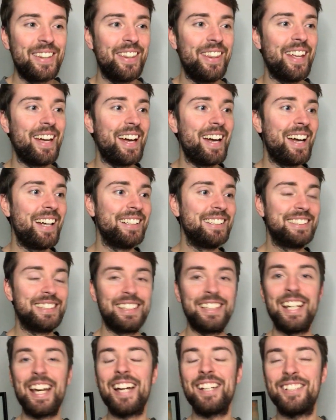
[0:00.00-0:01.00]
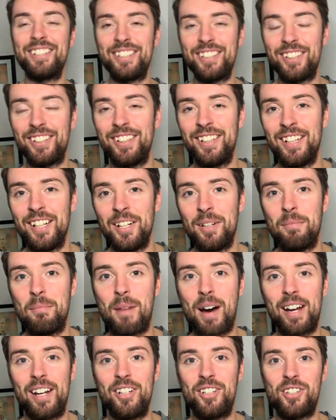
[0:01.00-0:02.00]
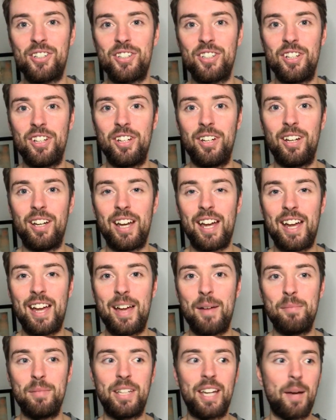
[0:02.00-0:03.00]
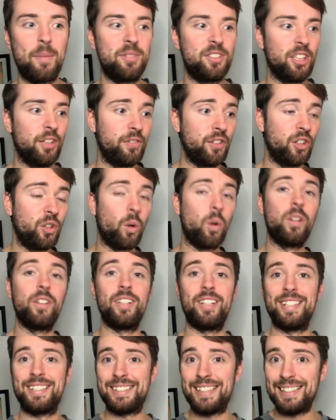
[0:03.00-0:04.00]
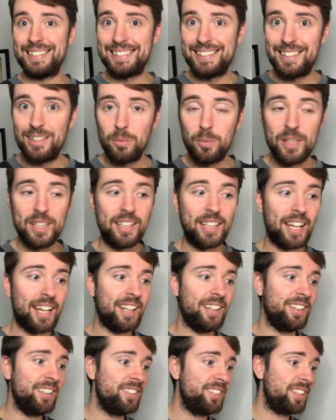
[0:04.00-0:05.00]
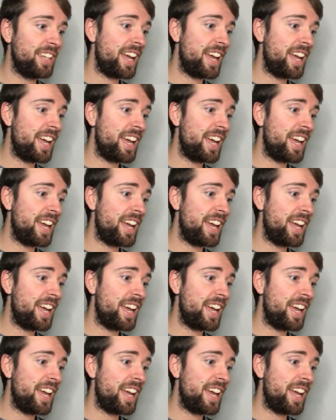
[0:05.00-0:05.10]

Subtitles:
Ziyech managed to get himself a goal and an assist at the weekend.